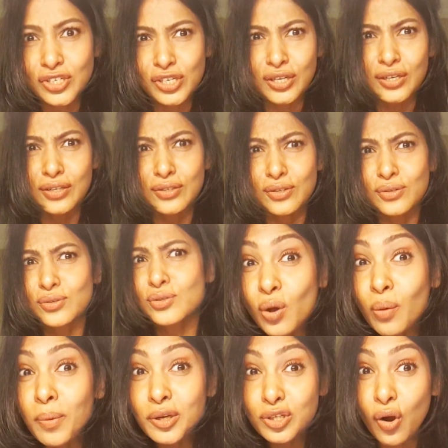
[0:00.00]
She is in
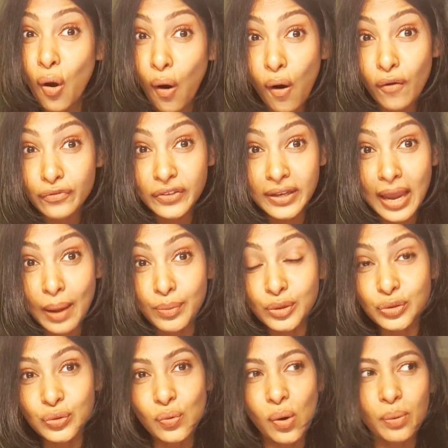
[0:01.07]
so much awe of the cabin
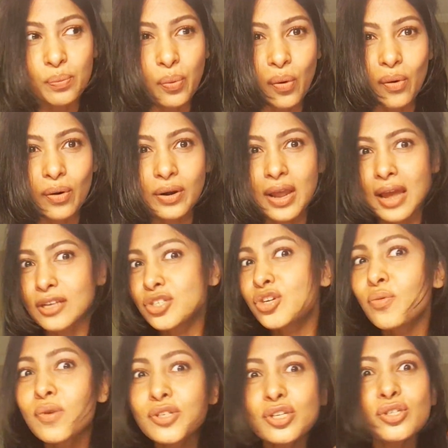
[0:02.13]
crew on board, and she
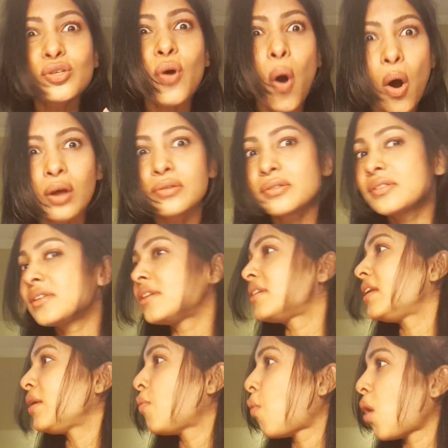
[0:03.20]
was just
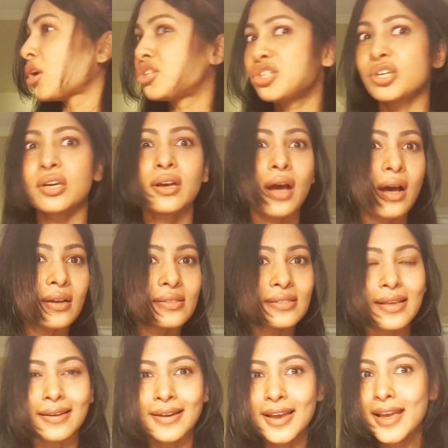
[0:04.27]
constantly watching us
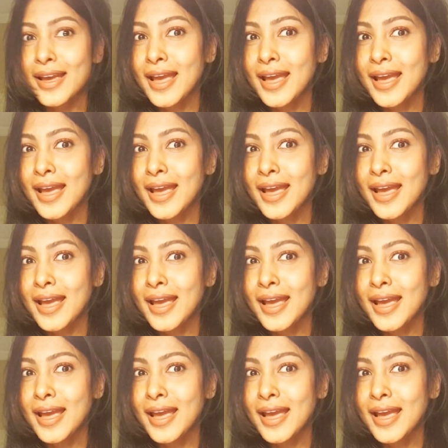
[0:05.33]
and